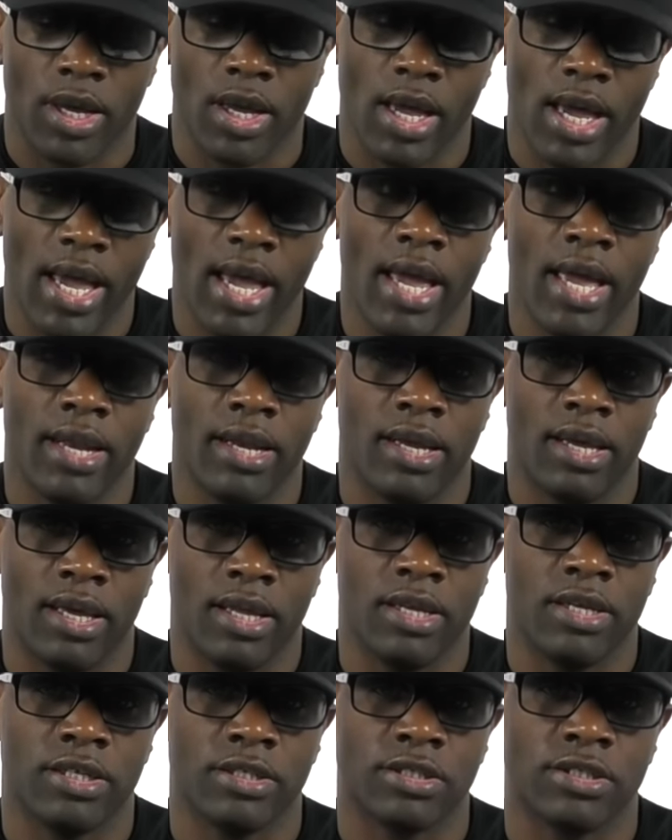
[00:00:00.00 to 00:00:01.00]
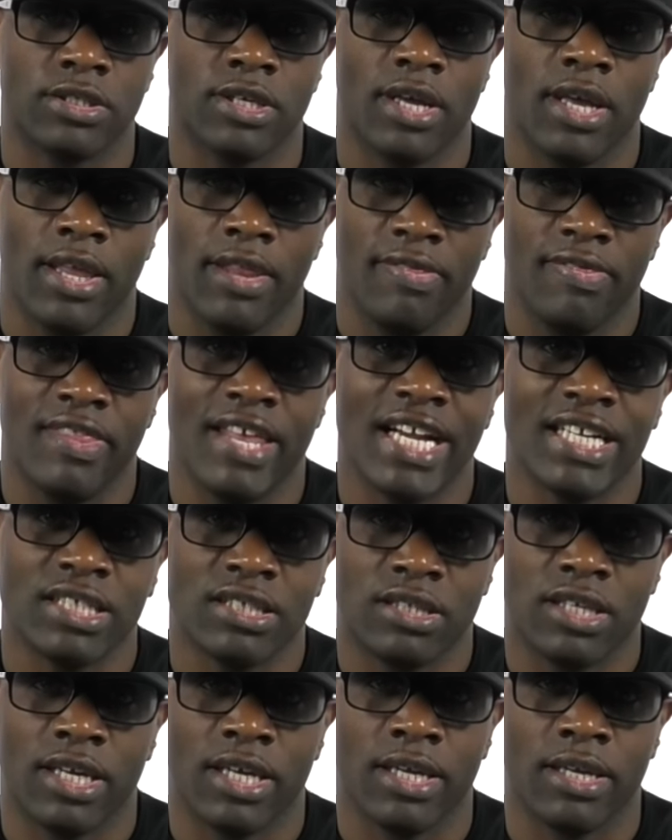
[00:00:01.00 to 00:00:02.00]
And it is.
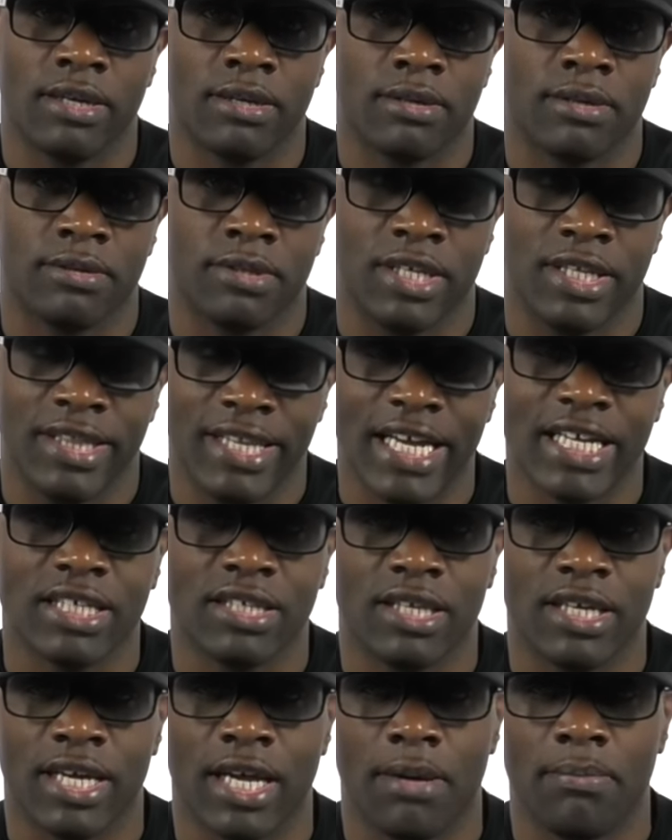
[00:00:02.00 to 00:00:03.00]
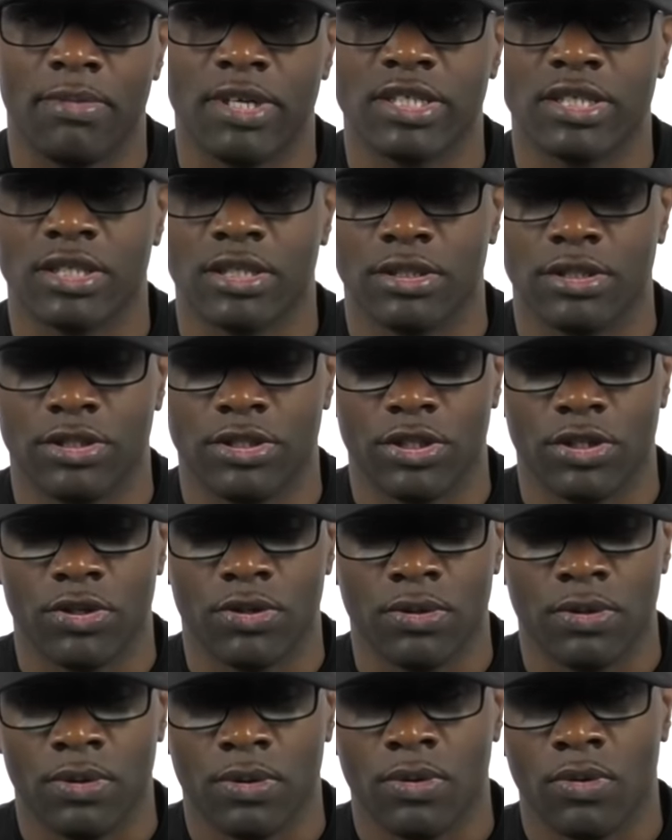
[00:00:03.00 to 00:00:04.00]
The next thing I must
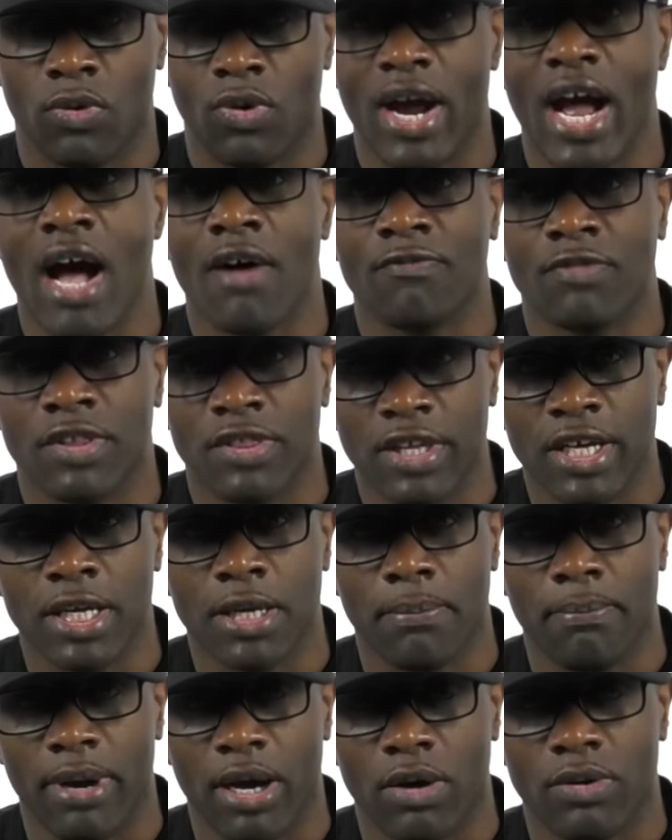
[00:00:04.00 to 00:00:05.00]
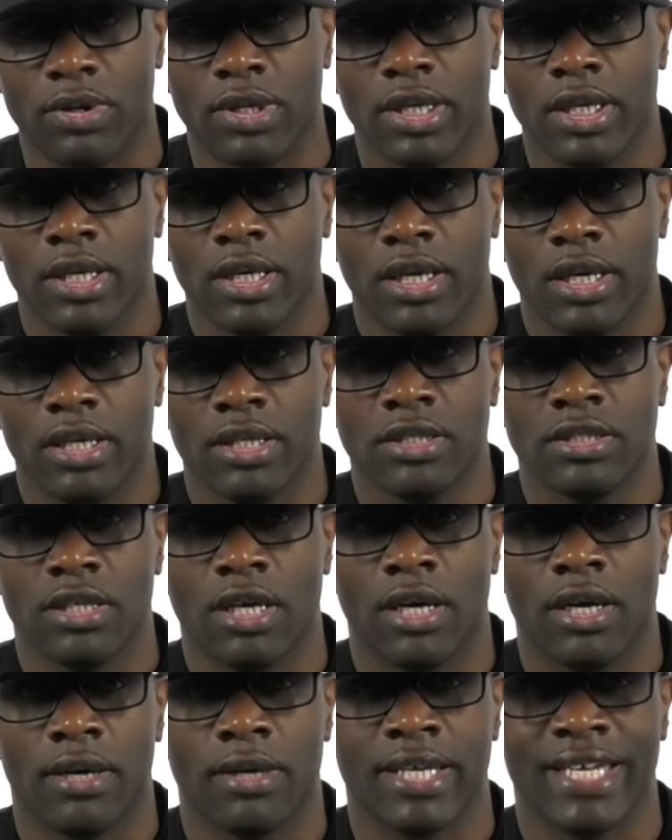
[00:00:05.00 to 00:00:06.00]
consider or have to think about is
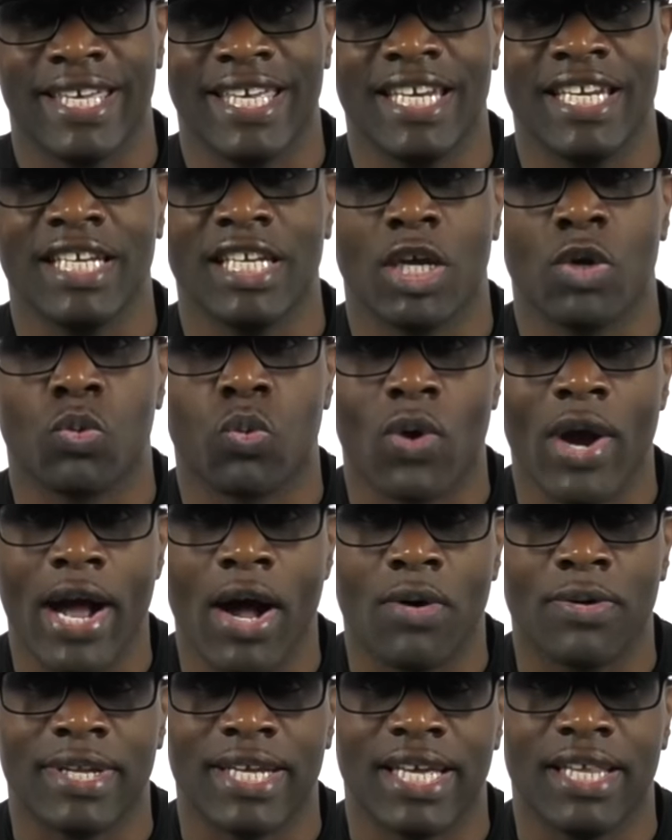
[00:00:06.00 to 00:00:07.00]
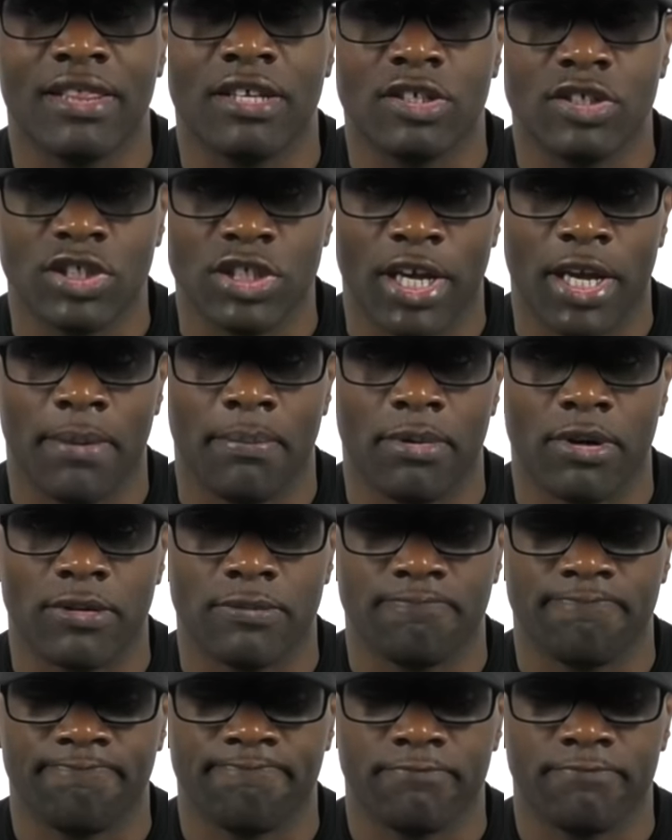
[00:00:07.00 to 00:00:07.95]
getting a round in the chamber.